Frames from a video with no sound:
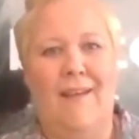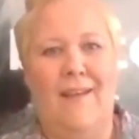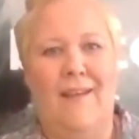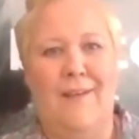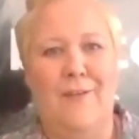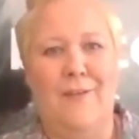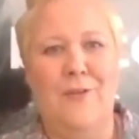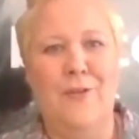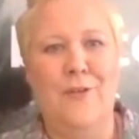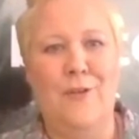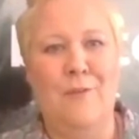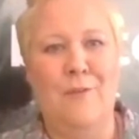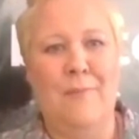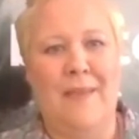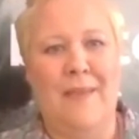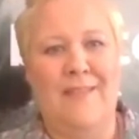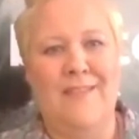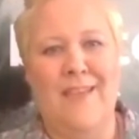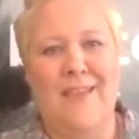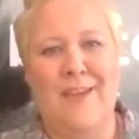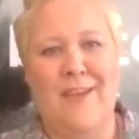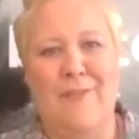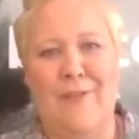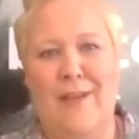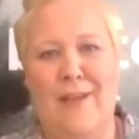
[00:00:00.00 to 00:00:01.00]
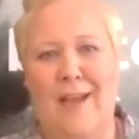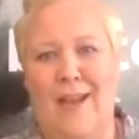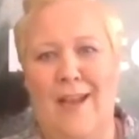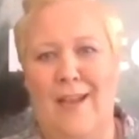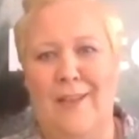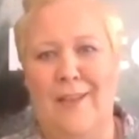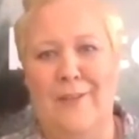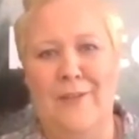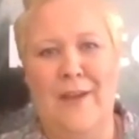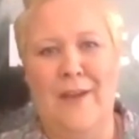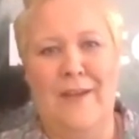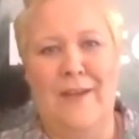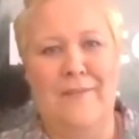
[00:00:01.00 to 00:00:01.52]
new material.
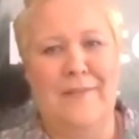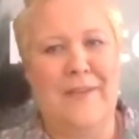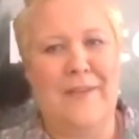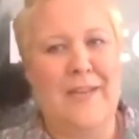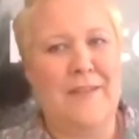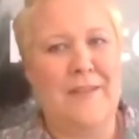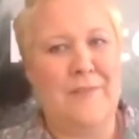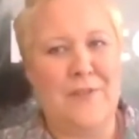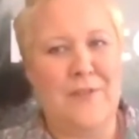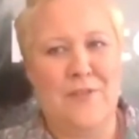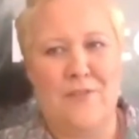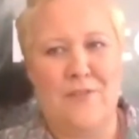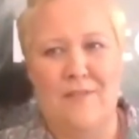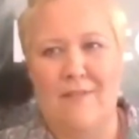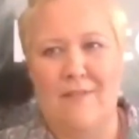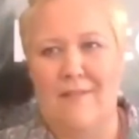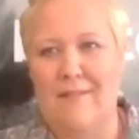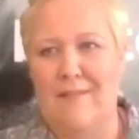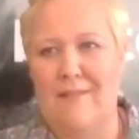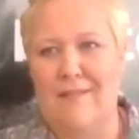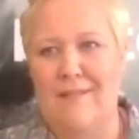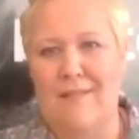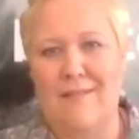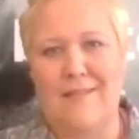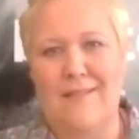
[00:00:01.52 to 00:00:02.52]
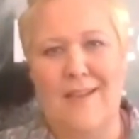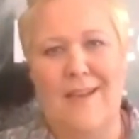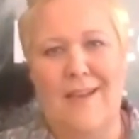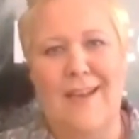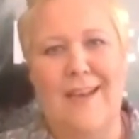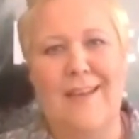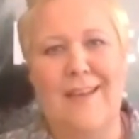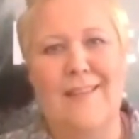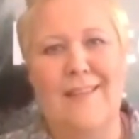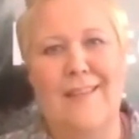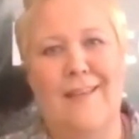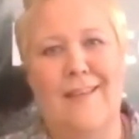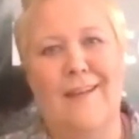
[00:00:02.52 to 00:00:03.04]
You have never done
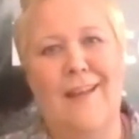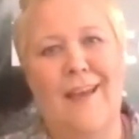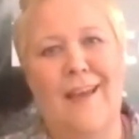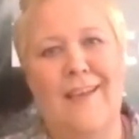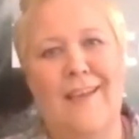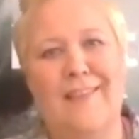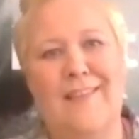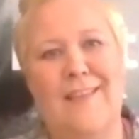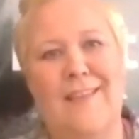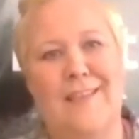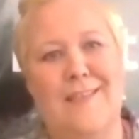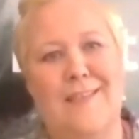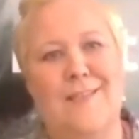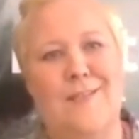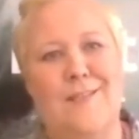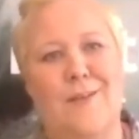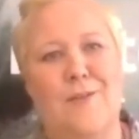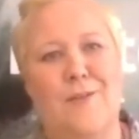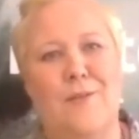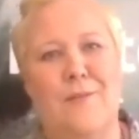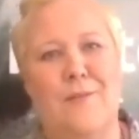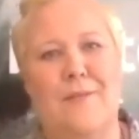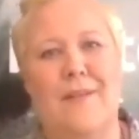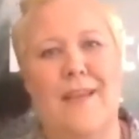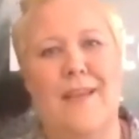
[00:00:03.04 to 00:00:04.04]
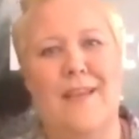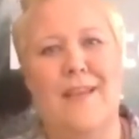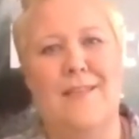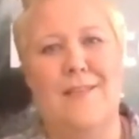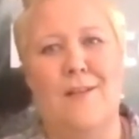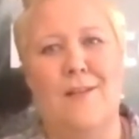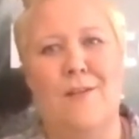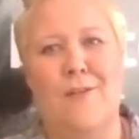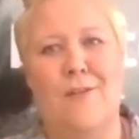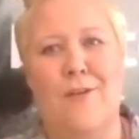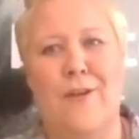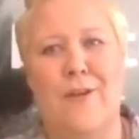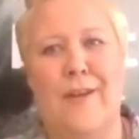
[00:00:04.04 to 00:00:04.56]
anything like this, so it's a
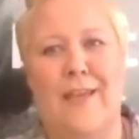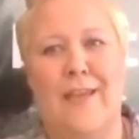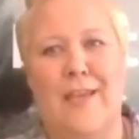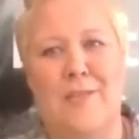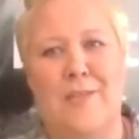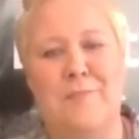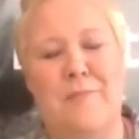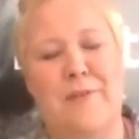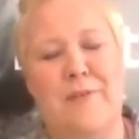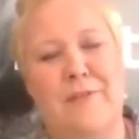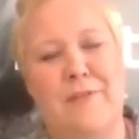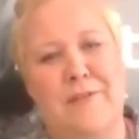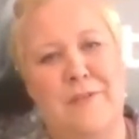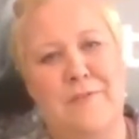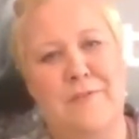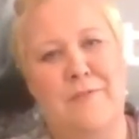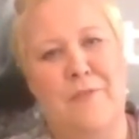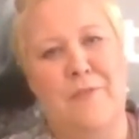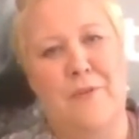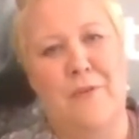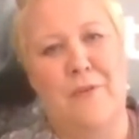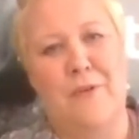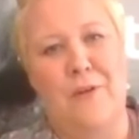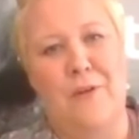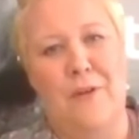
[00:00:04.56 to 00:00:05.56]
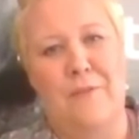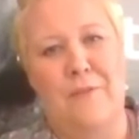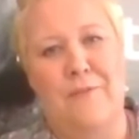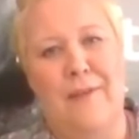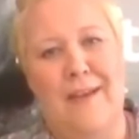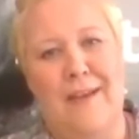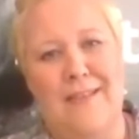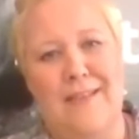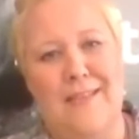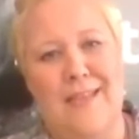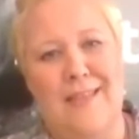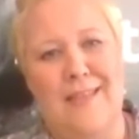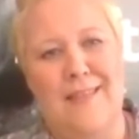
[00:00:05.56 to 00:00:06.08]
learning experience for all of
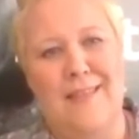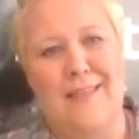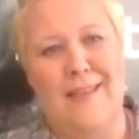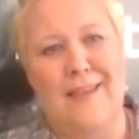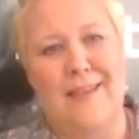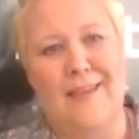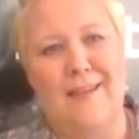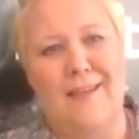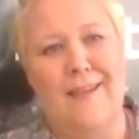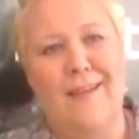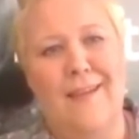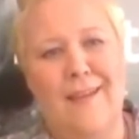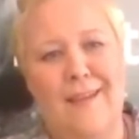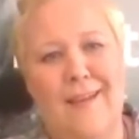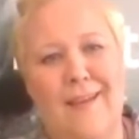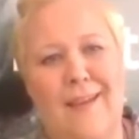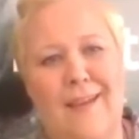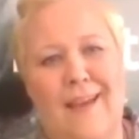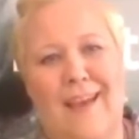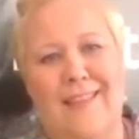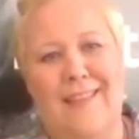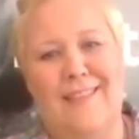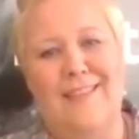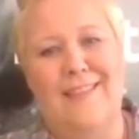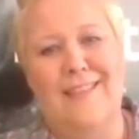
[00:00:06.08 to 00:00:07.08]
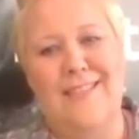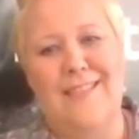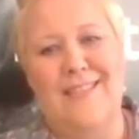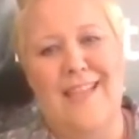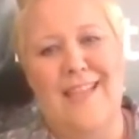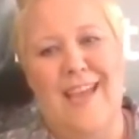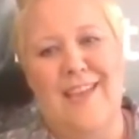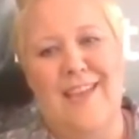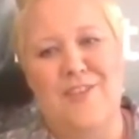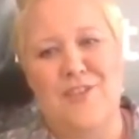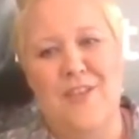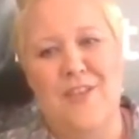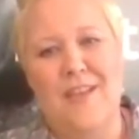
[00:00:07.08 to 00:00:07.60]
us, I think, at this
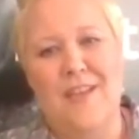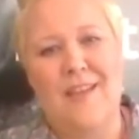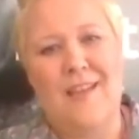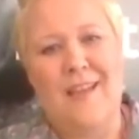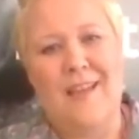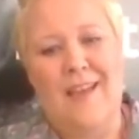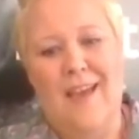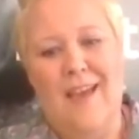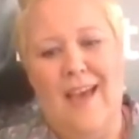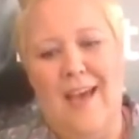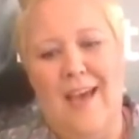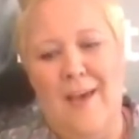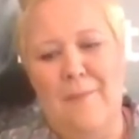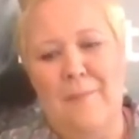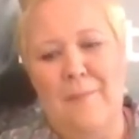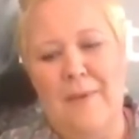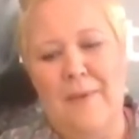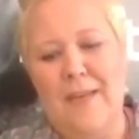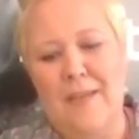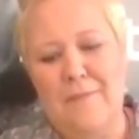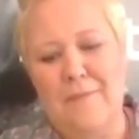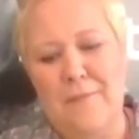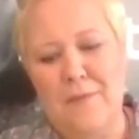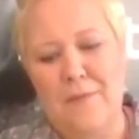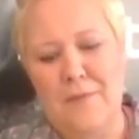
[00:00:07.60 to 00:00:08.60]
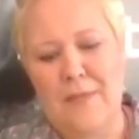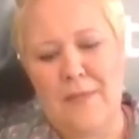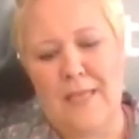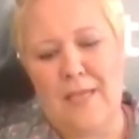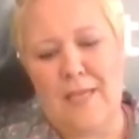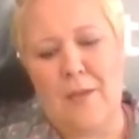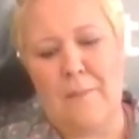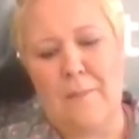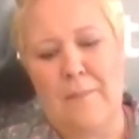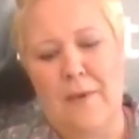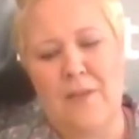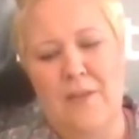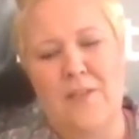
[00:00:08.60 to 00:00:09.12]
stage. But if you think
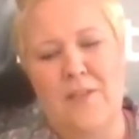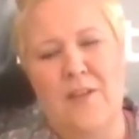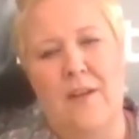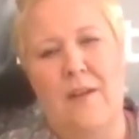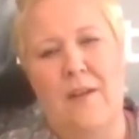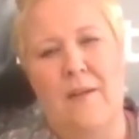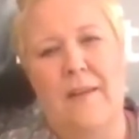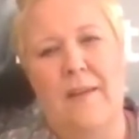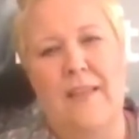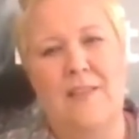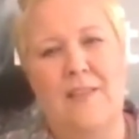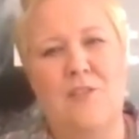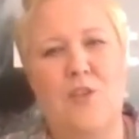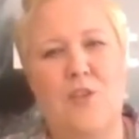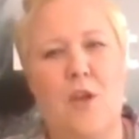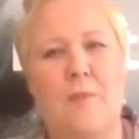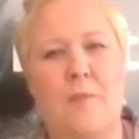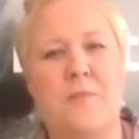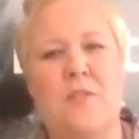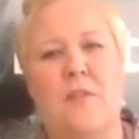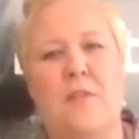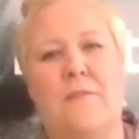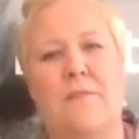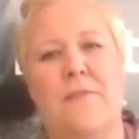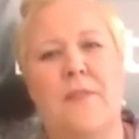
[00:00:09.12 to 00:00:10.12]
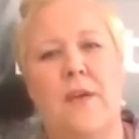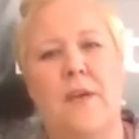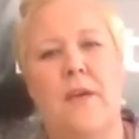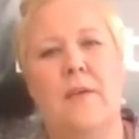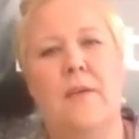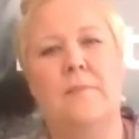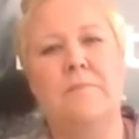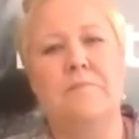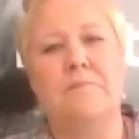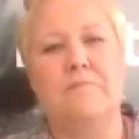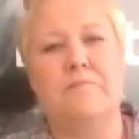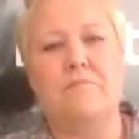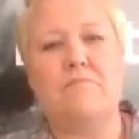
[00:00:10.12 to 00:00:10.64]
about in terms of
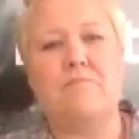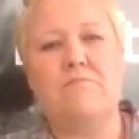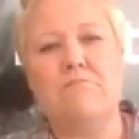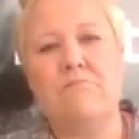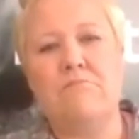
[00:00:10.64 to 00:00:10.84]
the